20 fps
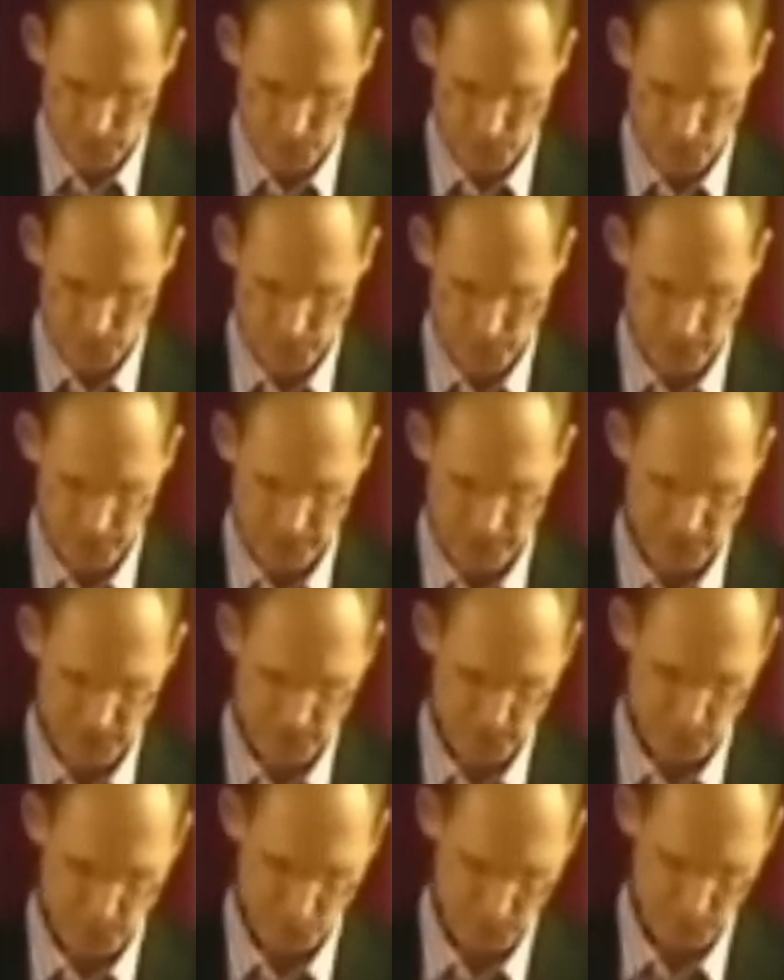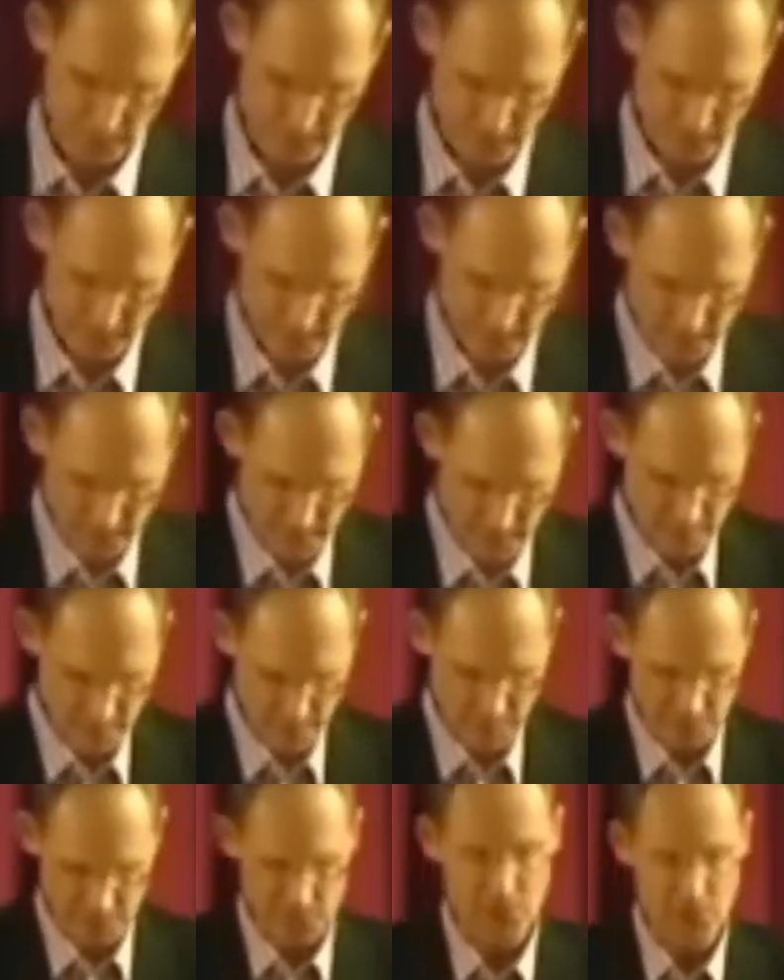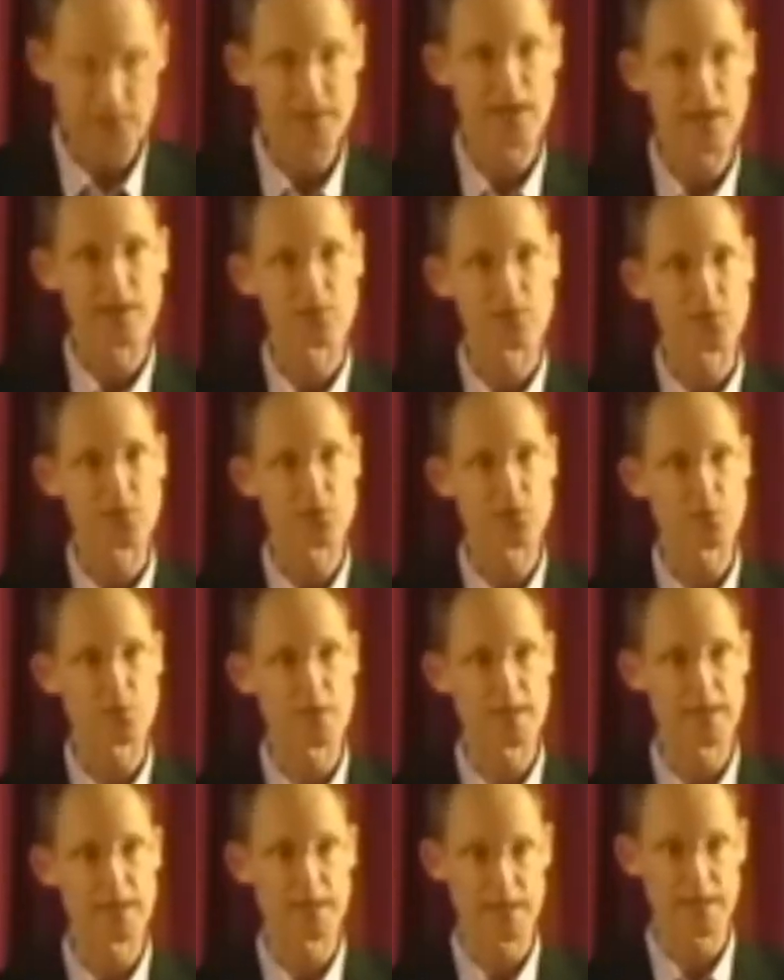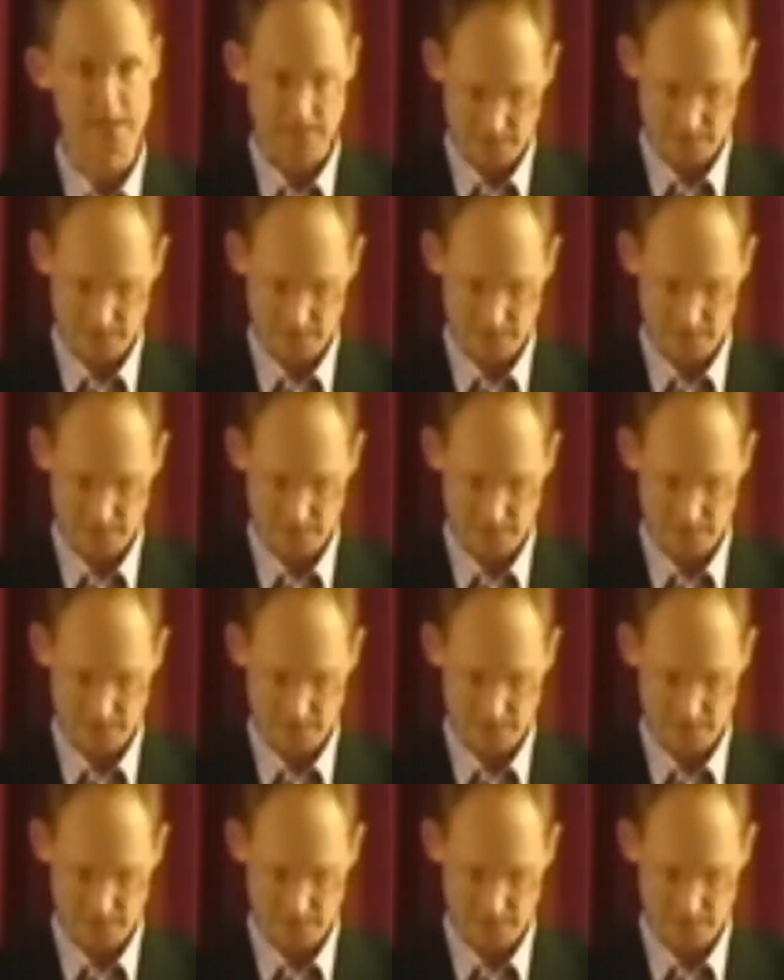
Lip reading: Well, at some point during that first reading